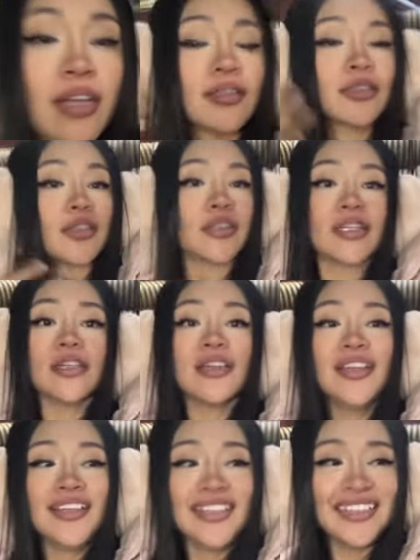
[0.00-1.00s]
I look dirty.
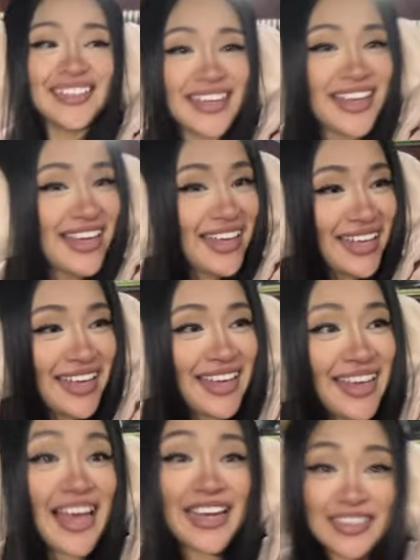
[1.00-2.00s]

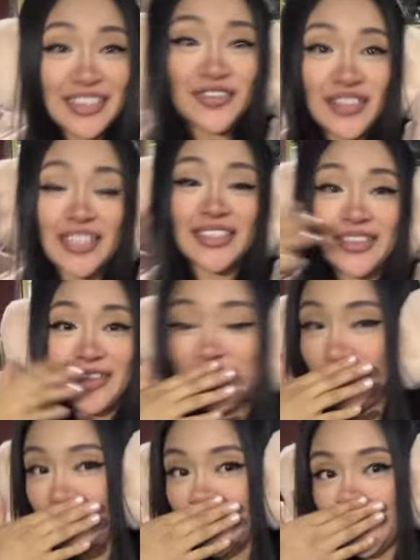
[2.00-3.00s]
I look fucking dirty,
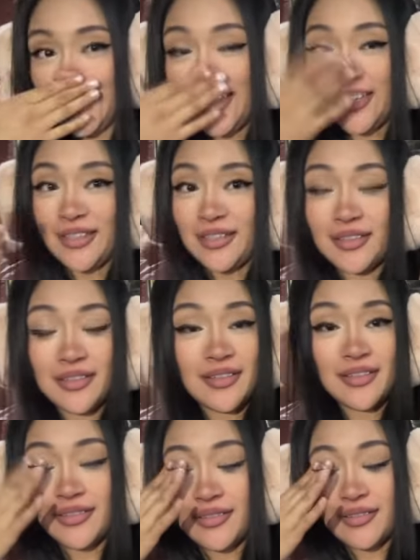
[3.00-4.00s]
bitch. Like,
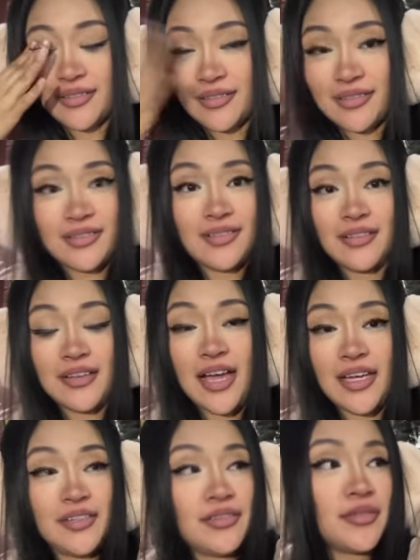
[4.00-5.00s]
okay, you better not.
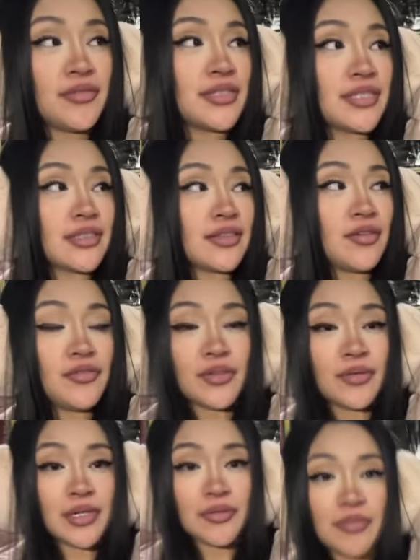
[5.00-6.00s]
I knew it was over
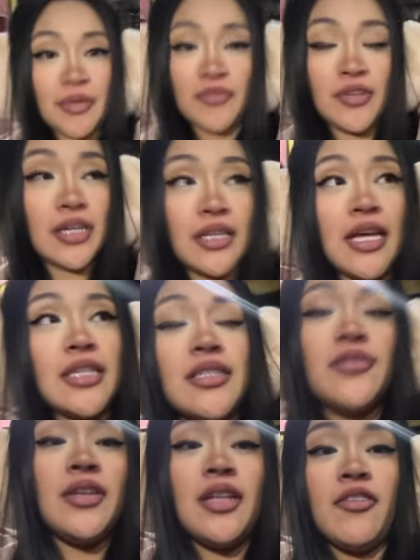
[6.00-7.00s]
with when my fucking lashes
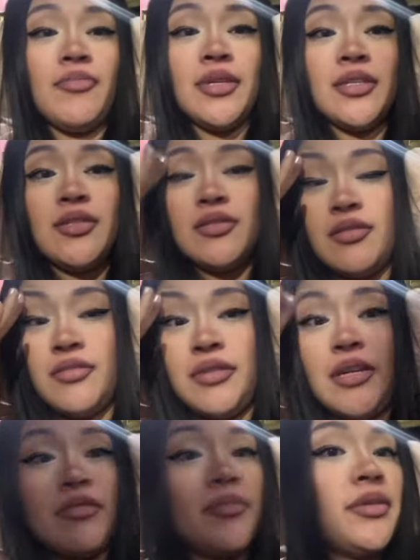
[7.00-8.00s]
fell off, bitch. Or when I
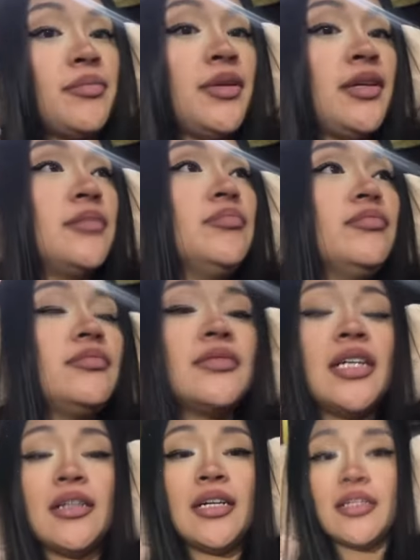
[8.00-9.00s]
ripped them.
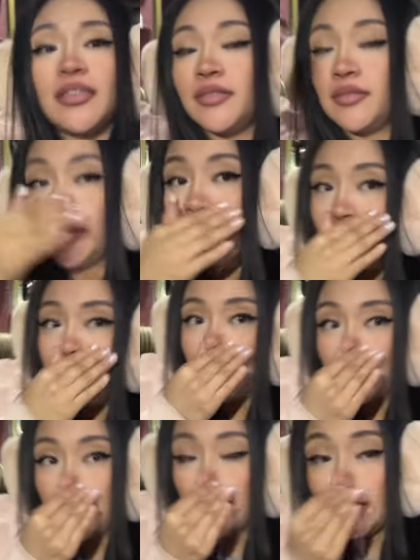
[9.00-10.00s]
I don't know. But
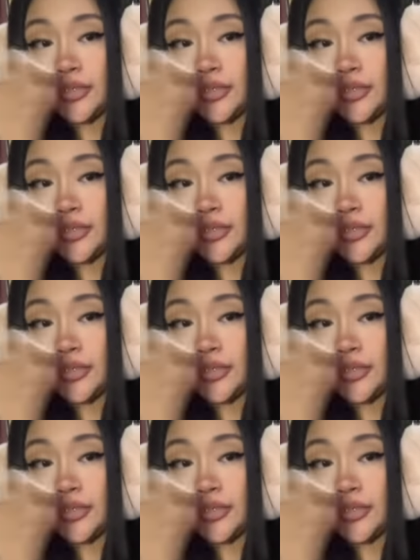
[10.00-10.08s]
it